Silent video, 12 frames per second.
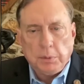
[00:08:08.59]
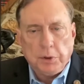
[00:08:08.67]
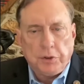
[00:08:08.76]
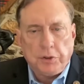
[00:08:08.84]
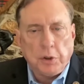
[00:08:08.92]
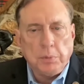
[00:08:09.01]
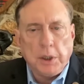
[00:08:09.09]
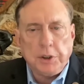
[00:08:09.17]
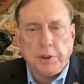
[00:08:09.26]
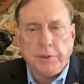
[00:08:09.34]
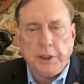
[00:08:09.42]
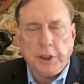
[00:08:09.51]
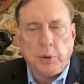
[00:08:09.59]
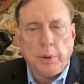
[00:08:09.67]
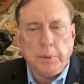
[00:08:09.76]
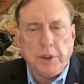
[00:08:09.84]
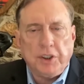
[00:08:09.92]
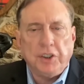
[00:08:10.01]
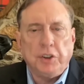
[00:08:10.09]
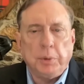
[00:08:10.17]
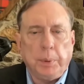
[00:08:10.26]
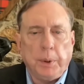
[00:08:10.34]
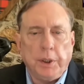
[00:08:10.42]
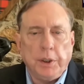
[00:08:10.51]
with so much of the equipment
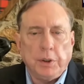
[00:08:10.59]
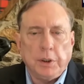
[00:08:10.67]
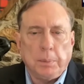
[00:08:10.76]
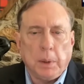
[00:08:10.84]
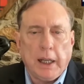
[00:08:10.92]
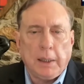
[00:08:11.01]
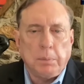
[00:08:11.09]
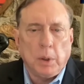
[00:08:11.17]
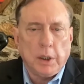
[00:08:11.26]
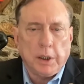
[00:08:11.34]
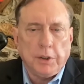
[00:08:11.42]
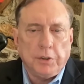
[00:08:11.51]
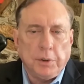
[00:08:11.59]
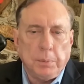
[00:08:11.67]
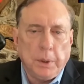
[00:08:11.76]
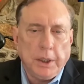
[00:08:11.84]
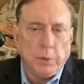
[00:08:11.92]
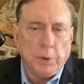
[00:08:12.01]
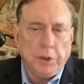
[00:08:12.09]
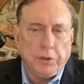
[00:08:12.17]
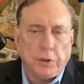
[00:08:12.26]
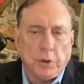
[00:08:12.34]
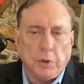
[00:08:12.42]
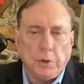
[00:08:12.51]
disappearing onto black markets and being
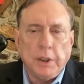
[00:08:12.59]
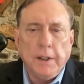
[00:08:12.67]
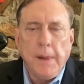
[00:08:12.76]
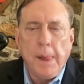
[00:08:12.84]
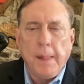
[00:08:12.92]
resold,